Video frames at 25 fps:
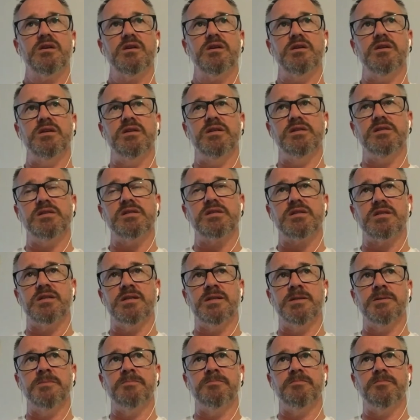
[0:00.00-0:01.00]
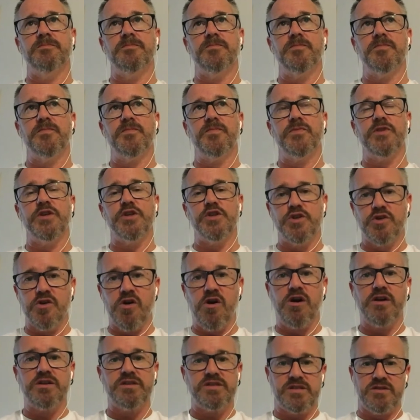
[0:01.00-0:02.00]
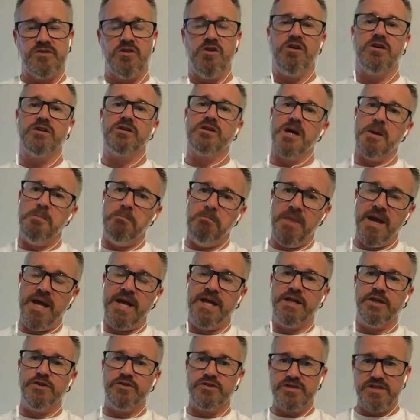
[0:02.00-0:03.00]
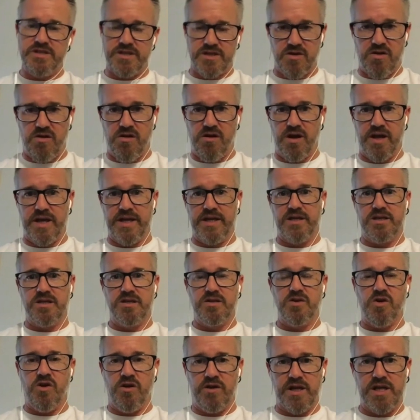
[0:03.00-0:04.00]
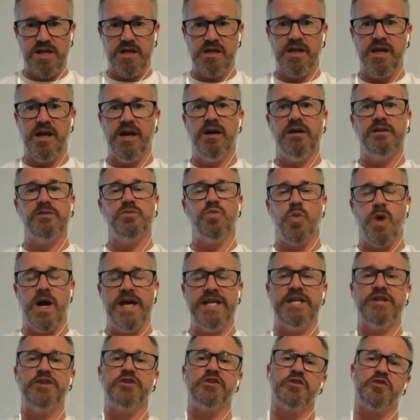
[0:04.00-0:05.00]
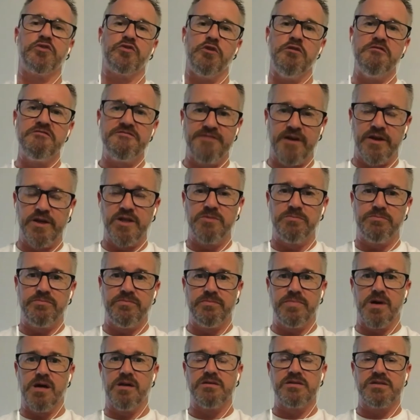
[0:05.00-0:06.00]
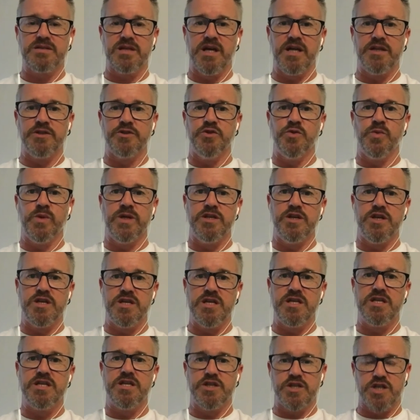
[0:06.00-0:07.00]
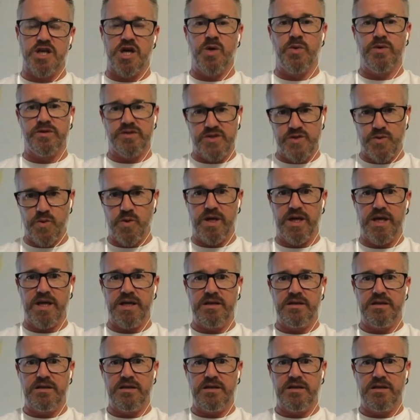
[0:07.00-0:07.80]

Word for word: is um, that God is not a man in the sky on a cloud waiting to throw thunderbolts at you when you kick your toe and swear.